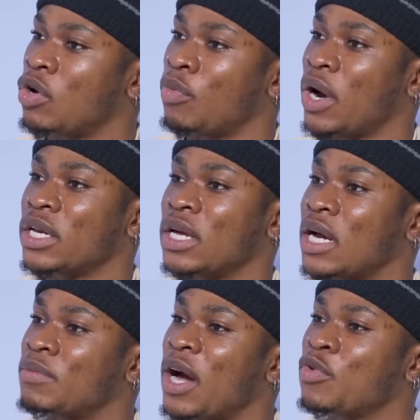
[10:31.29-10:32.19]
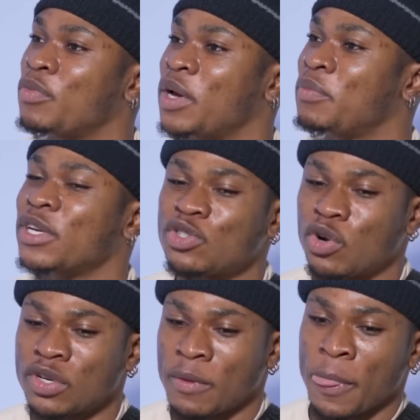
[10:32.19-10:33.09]
I admire women based
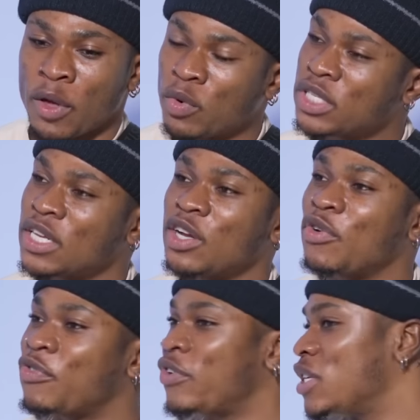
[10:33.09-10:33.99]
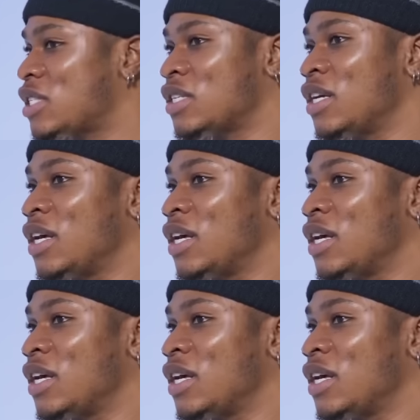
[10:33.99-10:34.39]
on what they don't face.